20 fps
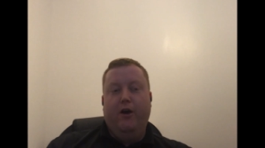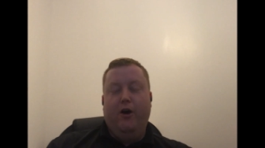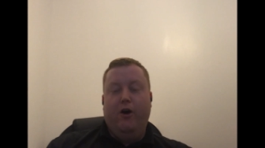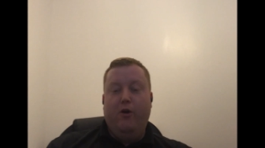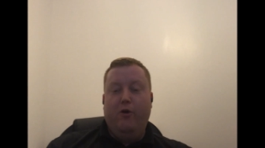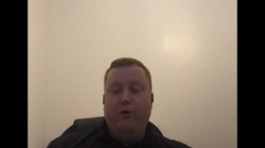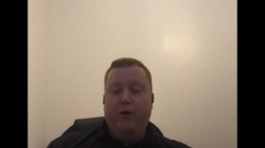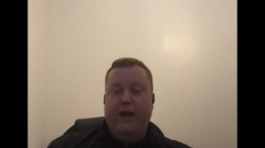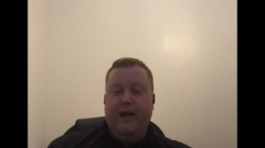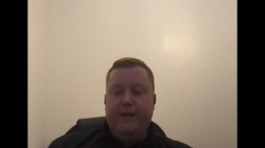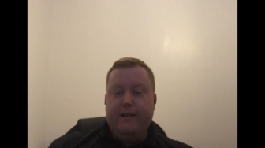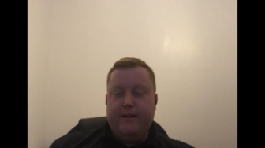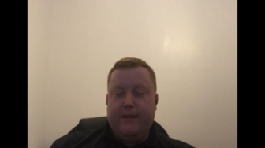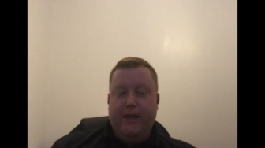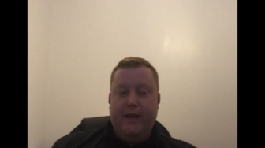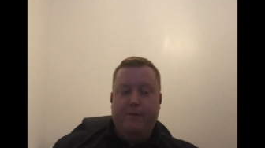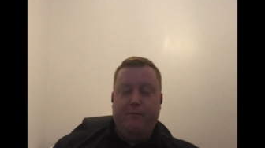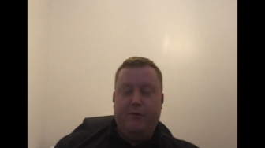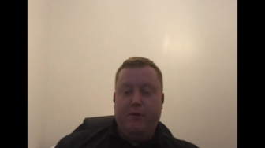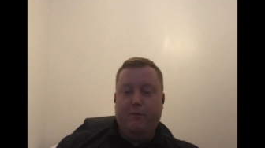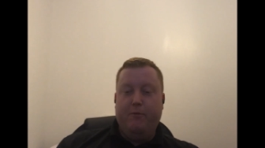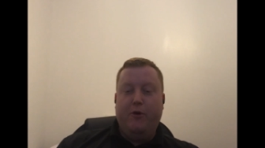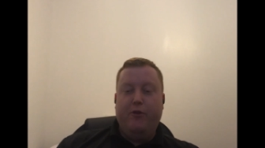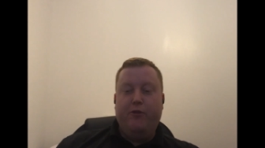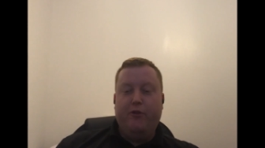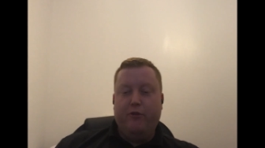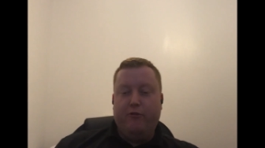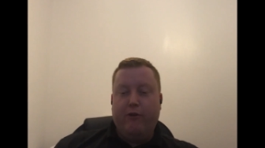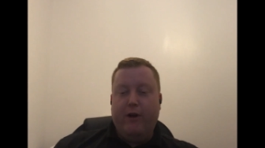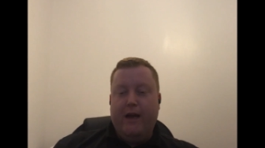oh, let's keep them on
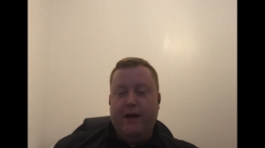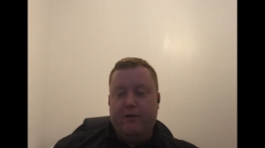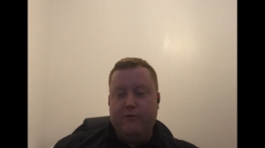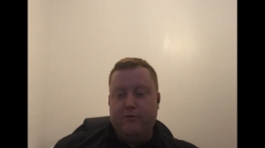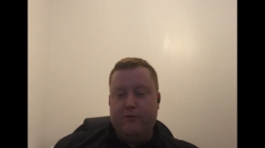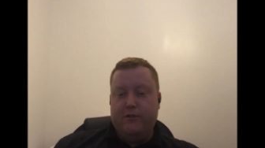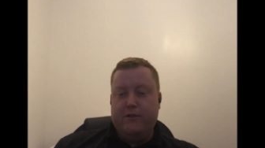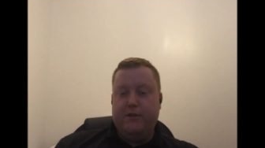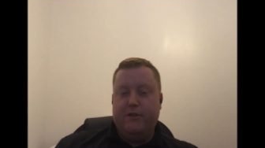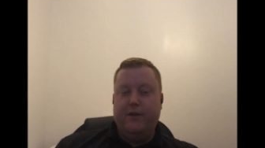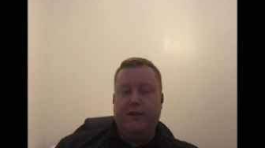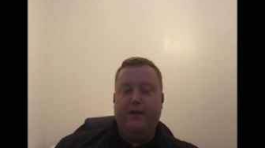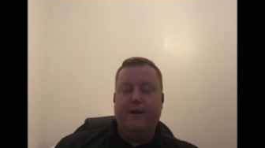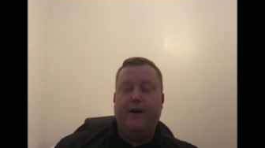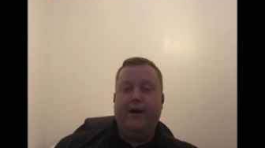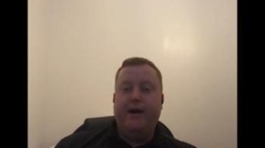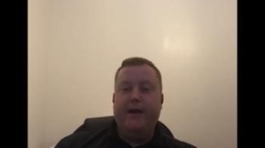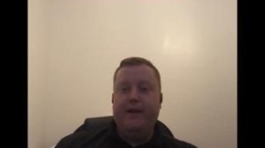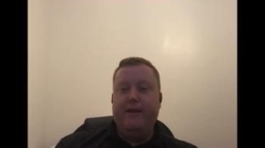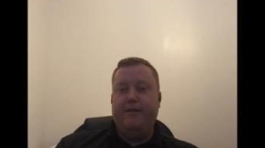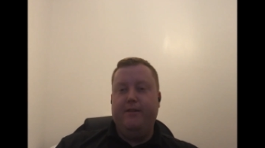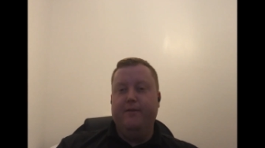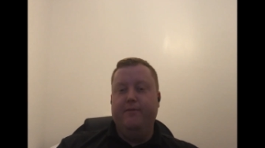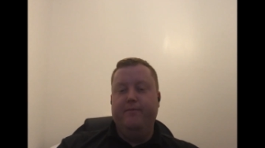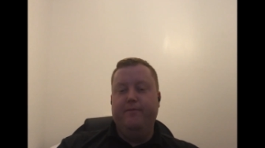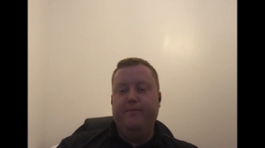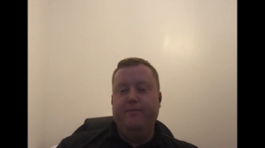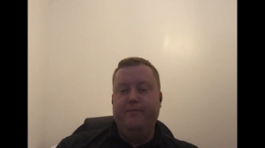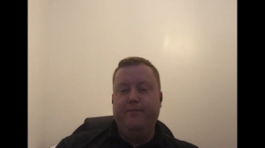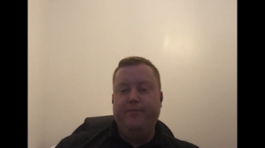the ground and hide
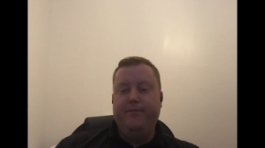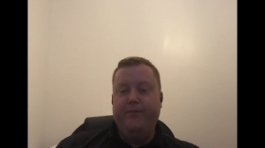them.